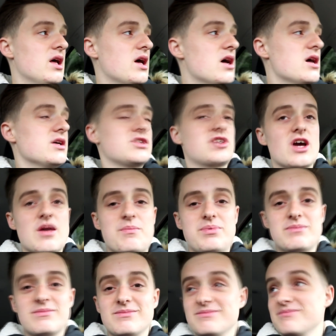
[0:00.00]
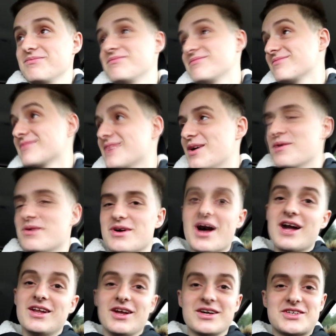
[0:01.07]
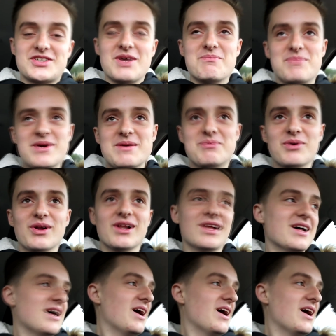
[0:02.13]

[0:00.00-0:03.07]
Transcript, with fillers: Uh, it's going to unlike some people.